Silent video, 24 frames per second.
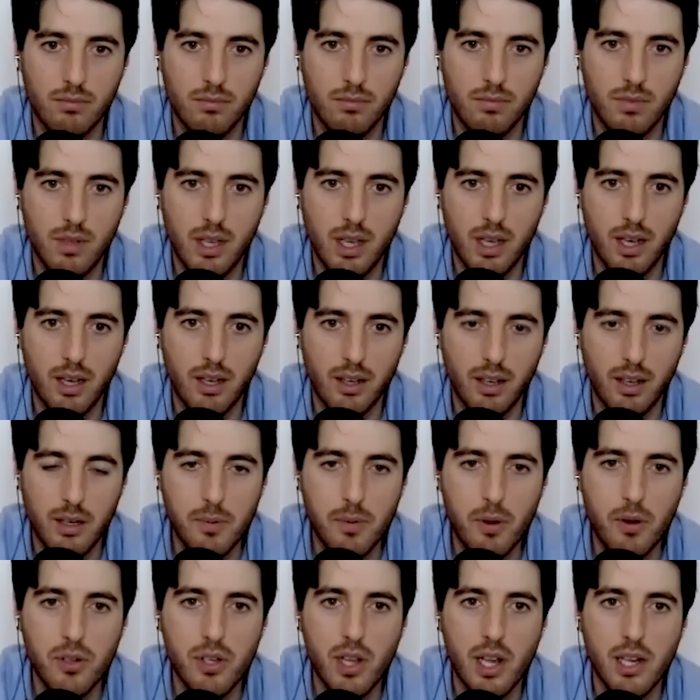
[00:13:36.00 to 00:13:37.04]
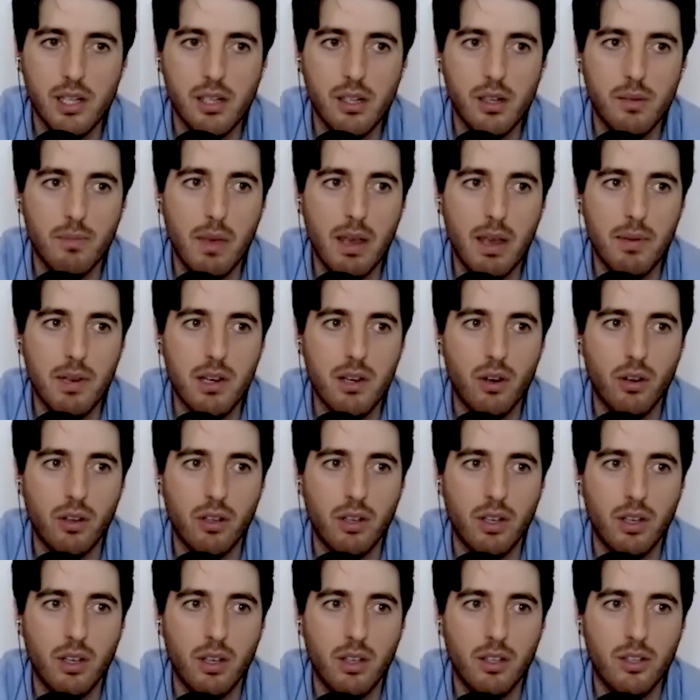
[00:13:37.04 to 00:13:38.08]
Yeah, I suppose that's maybe
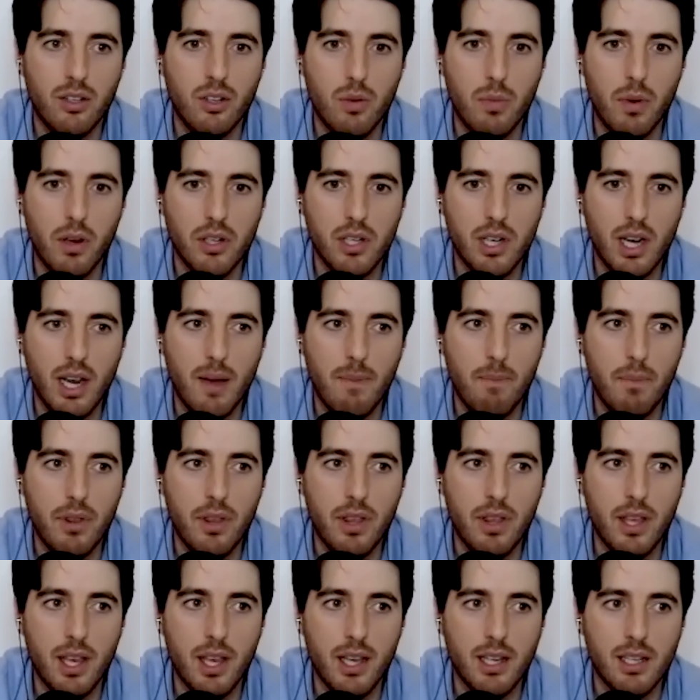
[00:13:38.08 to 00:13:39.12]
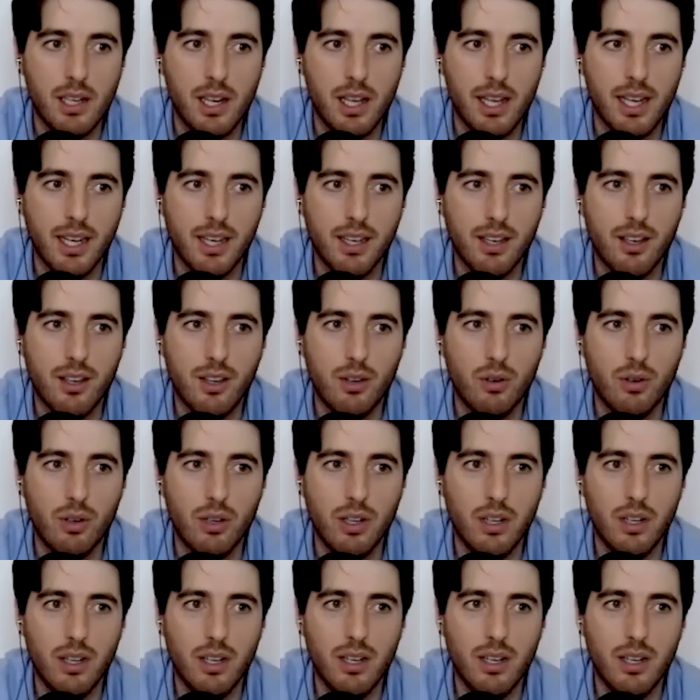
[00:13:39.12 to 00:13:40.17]
not so much empathy as like
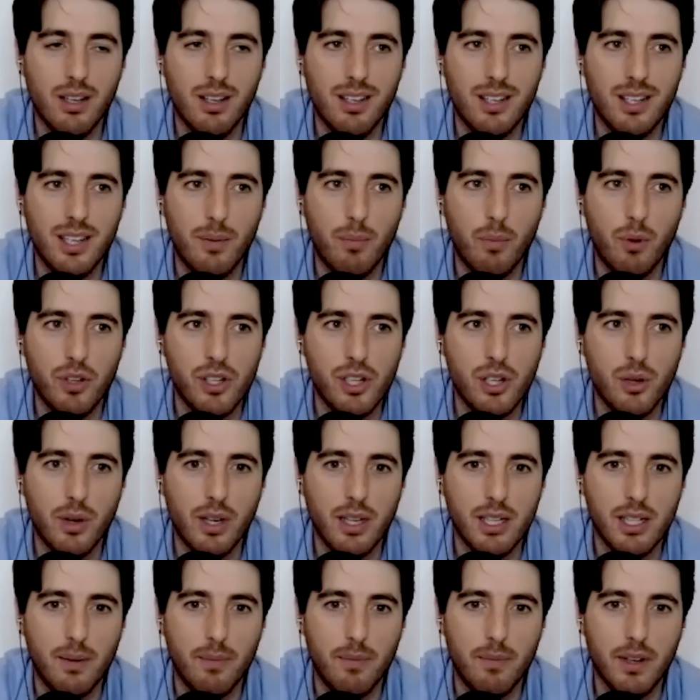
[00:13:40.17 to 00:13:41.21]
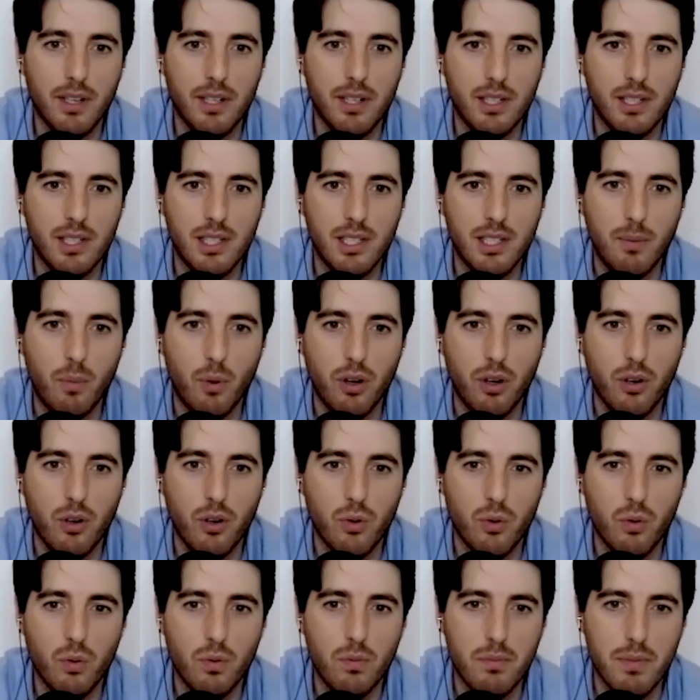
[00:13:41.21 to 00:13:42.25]
someone's doing something to someone
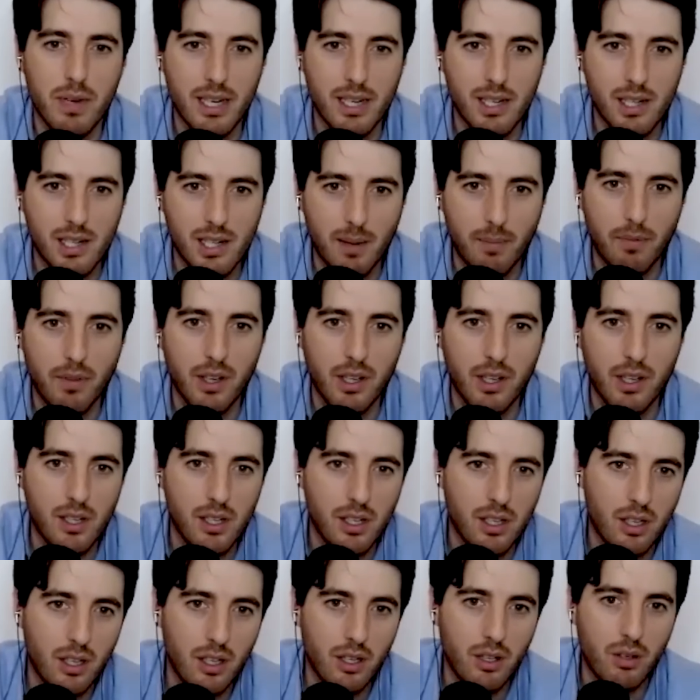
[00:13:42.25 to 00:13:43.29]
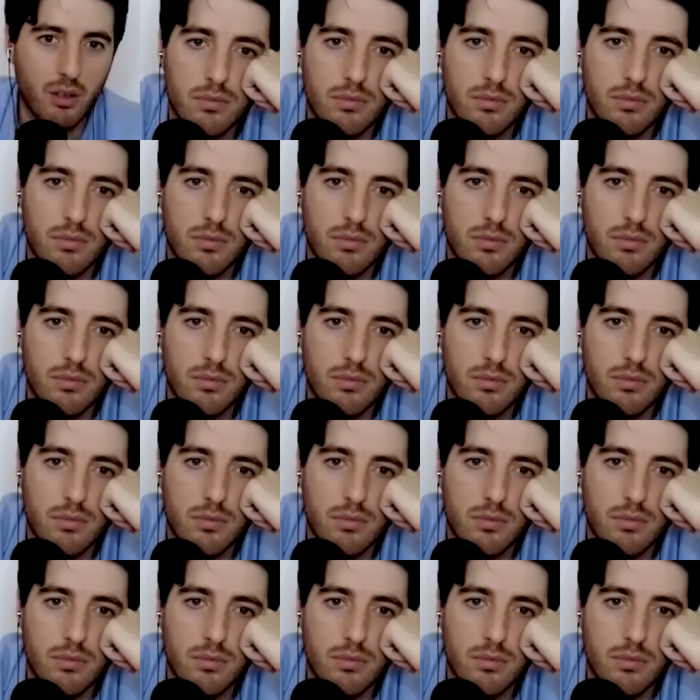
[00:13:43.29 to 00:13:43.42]
who means something to you.